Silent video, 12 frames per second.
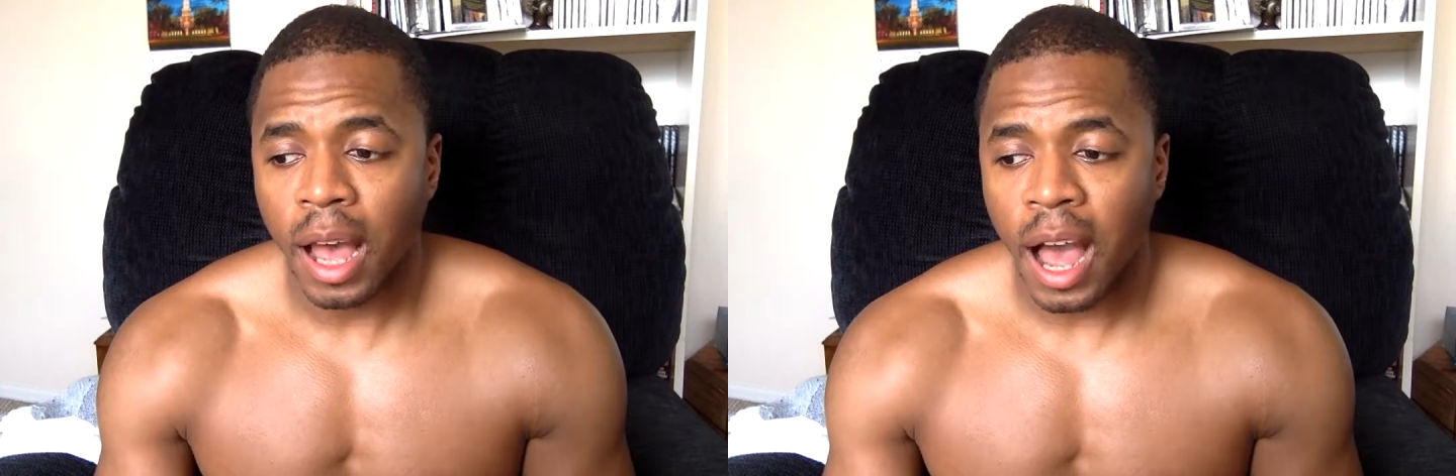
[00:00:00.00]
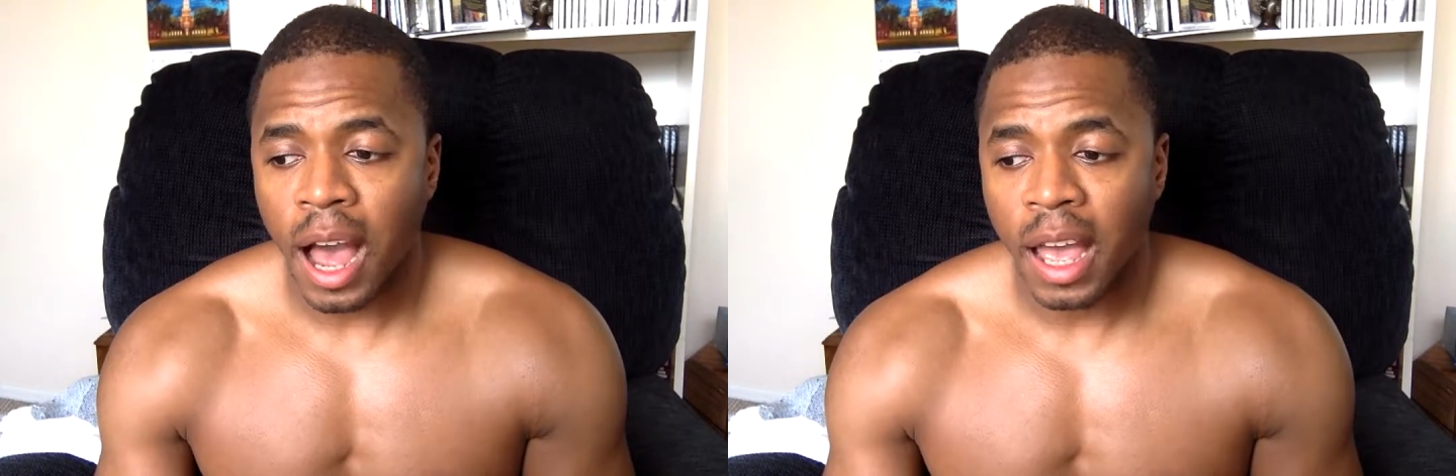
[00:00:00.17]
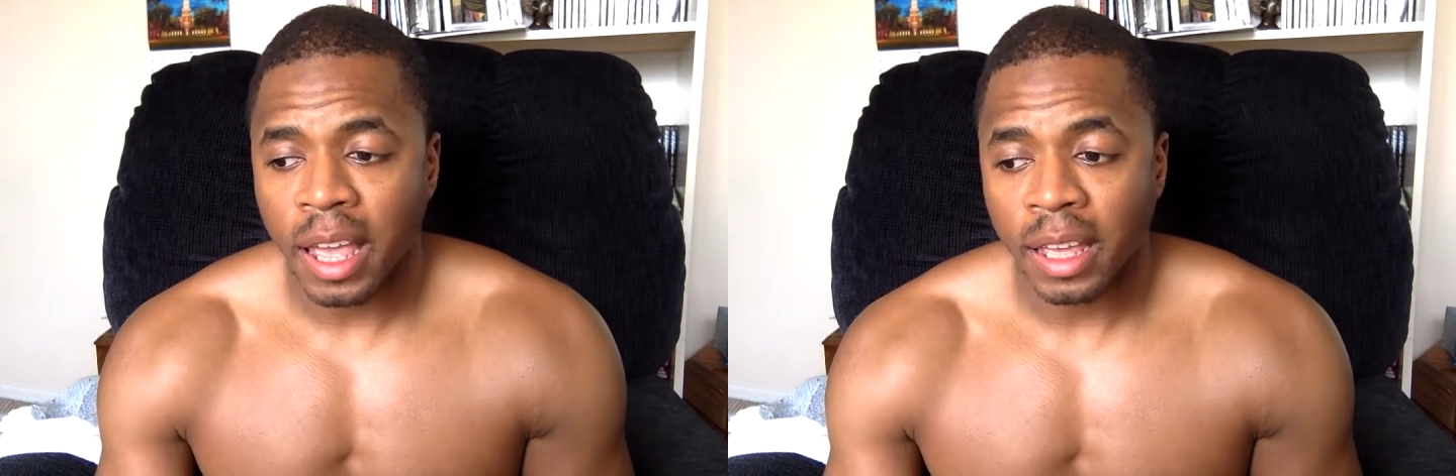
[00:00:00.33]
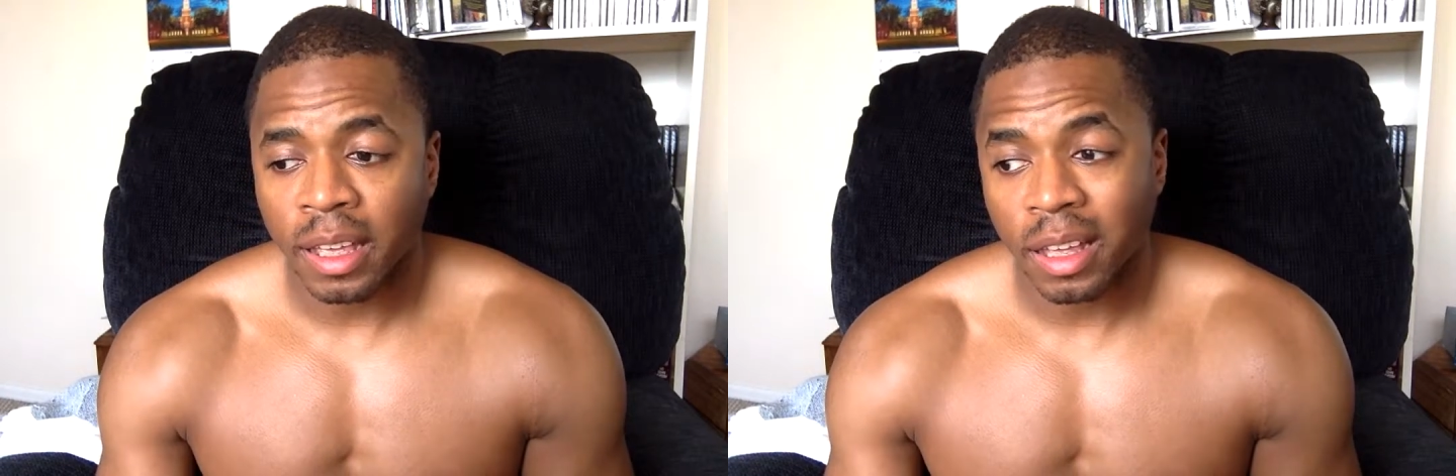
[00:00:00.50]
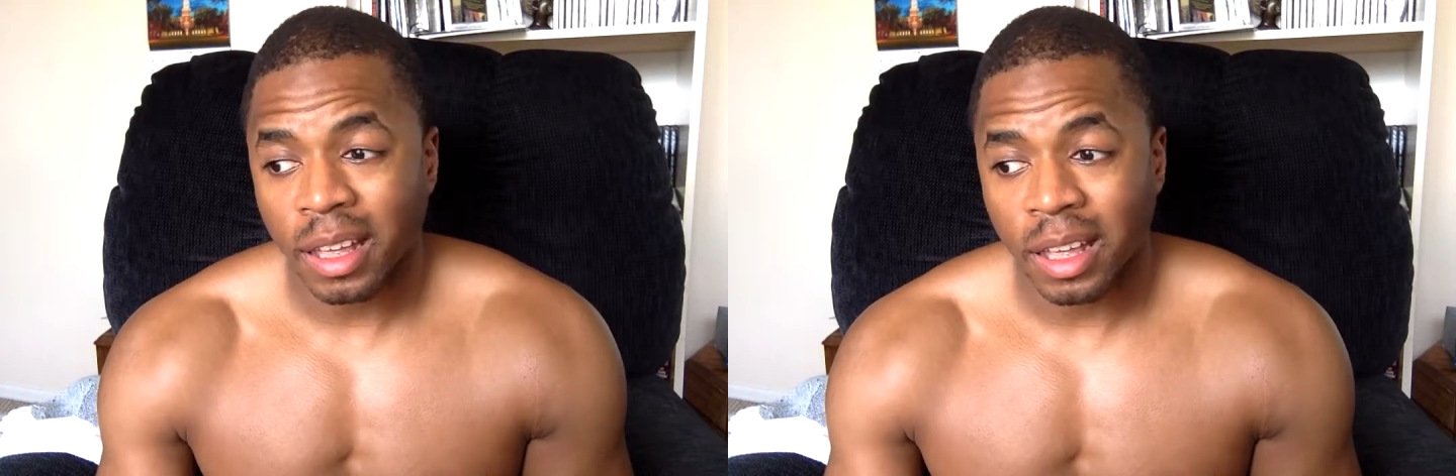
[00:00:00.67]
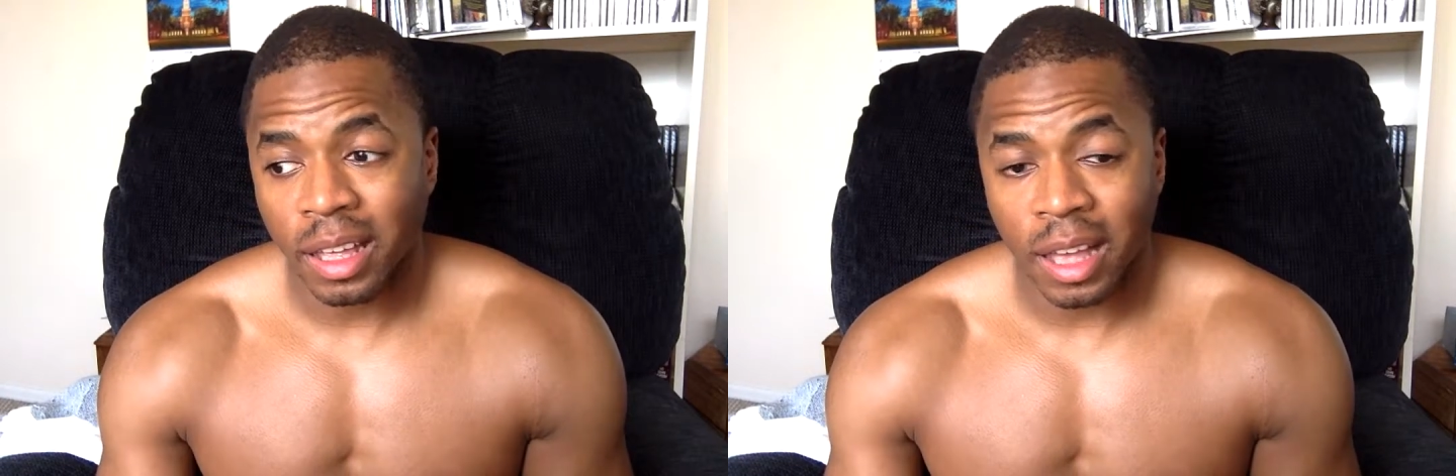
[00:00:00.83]
I've
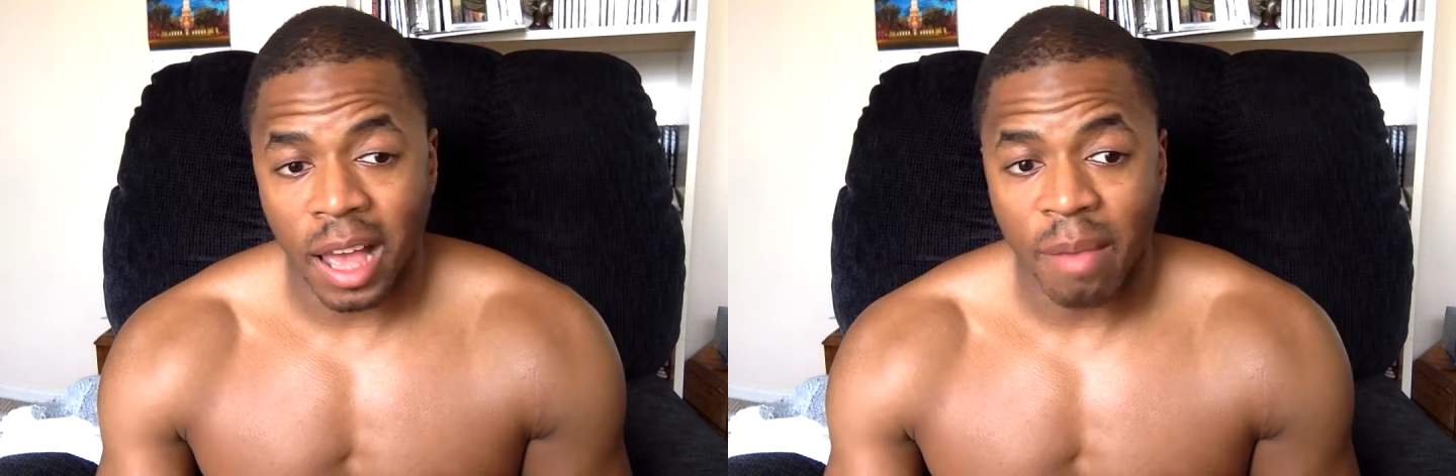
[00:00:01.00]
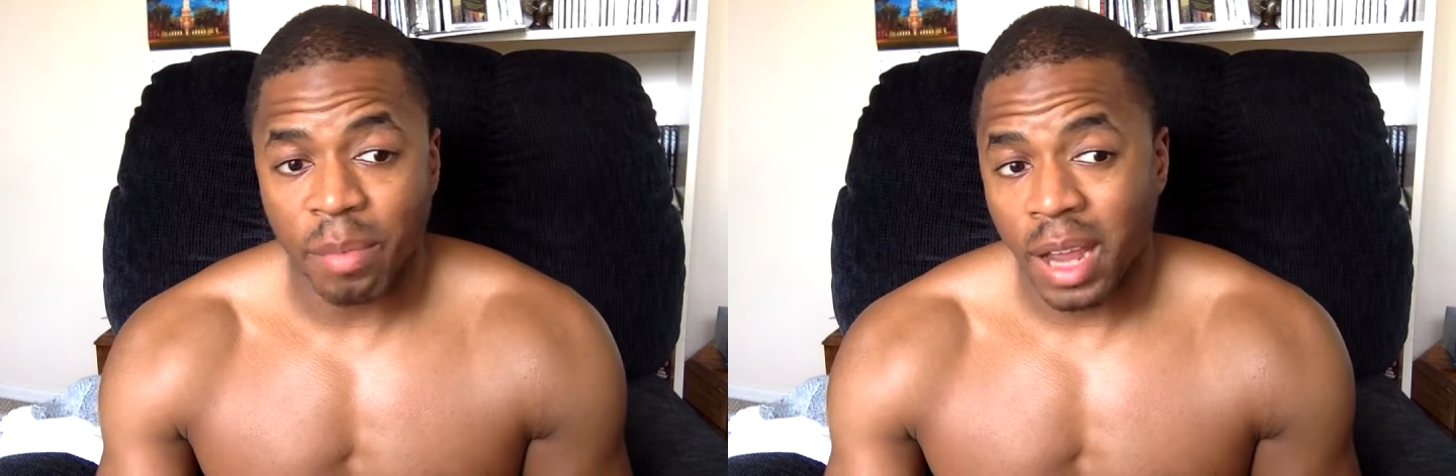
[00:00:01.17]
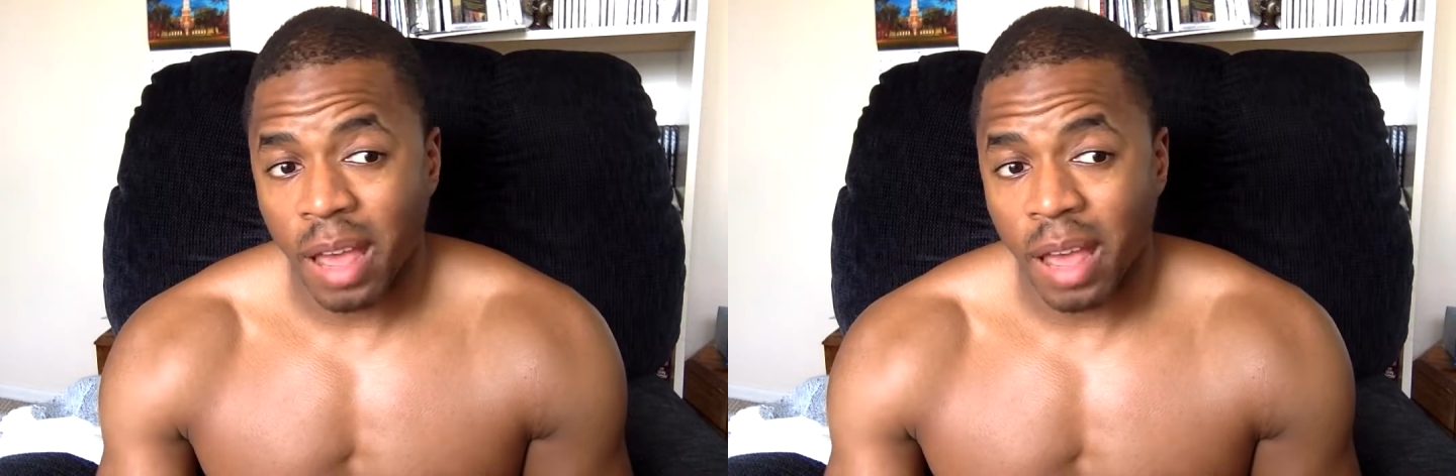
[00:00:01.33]
been